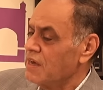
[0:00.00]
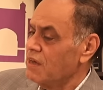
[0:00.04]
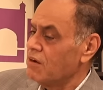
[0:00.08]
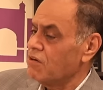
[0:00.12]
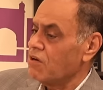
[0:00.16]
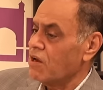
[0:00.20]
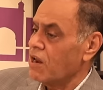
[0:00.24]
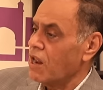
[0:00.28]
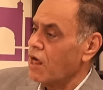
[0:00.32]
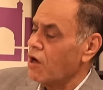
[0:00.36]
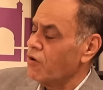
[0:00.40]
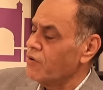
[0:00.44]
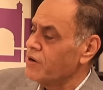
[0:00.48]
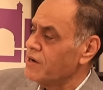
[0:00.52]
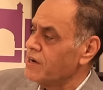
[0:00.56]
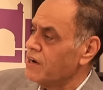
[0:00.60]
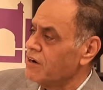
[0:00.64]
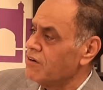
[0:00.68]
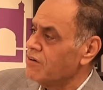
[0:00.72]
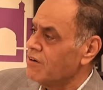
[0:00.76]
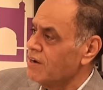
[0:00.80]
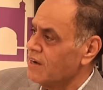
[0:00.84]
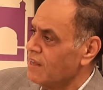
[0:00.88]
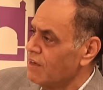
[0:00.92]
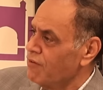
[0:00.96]
It'll allow
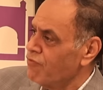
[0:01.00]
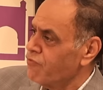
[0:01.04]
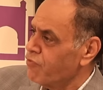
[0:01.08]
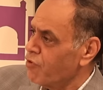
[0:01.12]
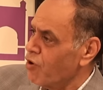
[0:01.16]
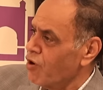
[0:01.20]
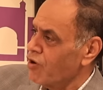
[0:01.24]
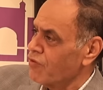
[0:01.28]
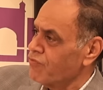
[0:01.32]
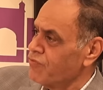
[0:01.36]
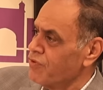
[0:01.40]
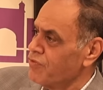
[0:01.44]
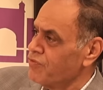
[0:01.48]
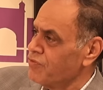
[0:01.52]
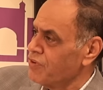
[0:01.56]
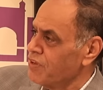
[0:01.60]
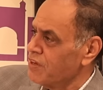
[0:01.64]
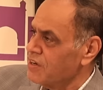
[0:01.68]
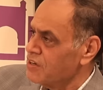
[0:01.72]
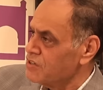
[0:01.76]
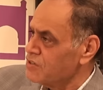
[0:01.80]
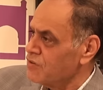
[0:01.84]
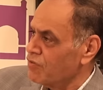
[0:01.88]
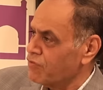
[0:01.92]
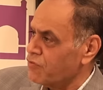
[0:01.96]
India to leapfrog 50
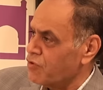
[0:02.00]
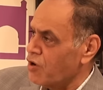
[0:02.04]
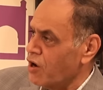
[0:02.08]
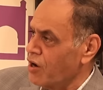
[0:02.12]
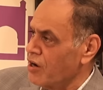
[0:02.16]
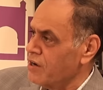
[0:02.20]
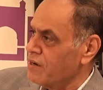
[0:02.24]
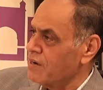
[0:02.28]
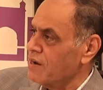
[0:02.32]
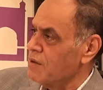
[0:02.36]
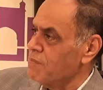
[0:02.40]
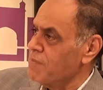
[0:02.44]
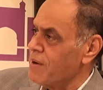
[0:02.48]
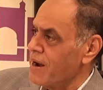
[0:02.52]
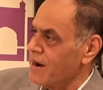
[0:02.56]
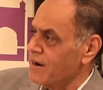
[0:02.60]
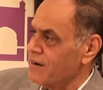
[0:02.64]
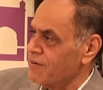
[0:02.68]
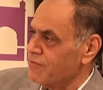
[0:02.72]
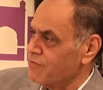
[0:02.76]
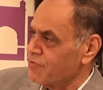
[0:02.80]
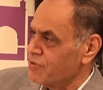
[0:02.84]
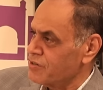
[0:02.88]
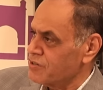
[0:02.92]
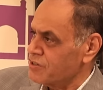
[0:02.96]
years of chronically bad
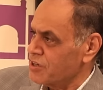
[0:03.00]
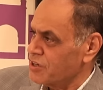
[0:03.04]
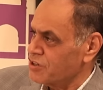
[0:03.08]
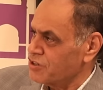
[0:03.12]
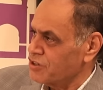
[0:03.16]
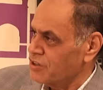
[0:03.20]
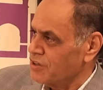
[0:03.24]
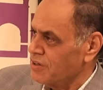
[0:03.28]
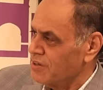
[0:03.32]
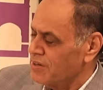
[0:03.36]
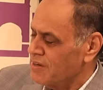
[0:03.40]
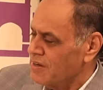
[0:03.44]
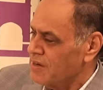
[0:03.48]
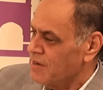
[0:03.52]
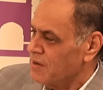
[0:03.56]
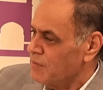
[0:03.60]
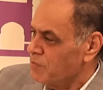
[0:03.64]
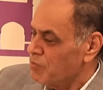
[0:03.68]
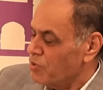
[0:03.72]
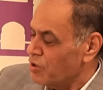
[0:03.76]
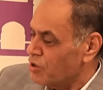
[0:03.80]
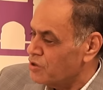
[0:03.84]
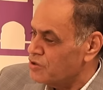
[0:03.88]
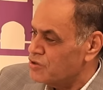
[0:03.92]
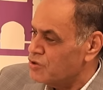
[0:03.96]
infrastructure
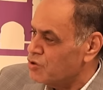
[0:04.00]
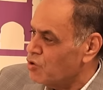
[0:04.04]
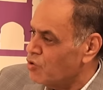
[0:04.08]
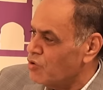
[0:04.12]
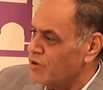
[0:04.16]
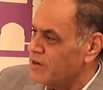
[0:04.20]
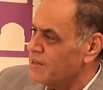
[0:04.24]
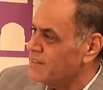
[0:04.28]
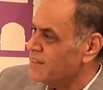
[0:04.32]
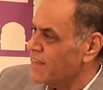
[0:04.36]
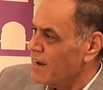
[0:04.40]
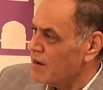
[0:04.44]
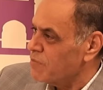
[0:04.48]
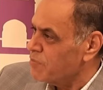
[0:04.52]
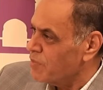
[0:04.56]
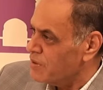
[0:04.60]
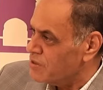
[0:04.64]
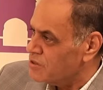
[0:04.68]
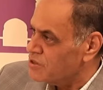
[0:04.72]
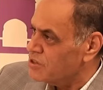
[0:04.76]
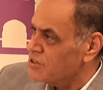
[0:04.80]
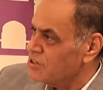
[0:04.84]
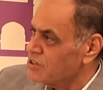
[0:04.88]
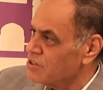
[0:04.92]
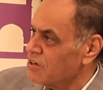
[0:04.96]
because you don't need that
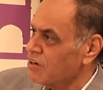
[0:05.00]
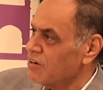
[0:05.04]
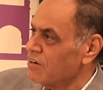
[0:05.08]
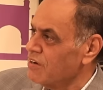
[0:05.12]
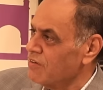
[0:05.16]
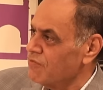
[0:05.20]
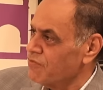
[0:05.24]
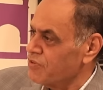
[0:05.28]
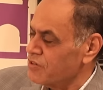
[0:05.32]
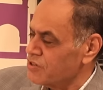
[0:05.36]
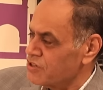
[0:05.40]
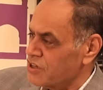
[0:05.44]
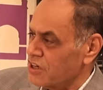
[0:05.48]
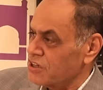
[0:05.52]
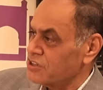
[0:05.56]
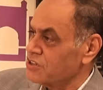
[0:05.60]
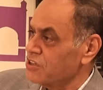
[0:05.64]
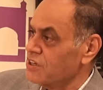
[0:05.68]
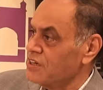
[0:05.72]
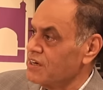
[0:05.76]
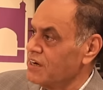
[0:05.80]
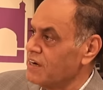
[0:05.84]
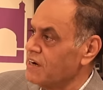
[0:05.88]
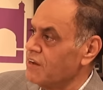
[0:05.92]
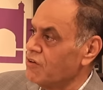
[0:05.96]
much digital
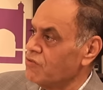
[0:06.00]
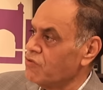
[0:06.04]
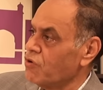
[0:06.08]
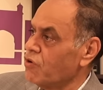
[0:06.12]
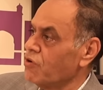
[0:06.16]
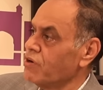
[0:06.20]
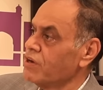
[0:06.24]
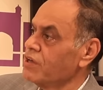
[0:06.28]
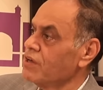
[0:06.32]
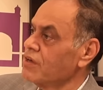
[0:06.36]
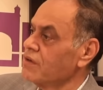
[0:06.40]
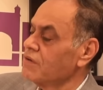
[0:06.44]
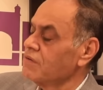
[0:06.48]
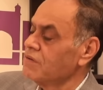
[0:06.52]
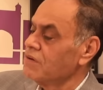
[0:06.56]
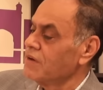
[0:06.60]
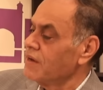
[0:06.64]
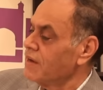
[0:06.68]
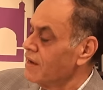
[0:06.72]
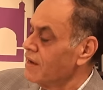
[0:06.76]
infrastructure. India's already,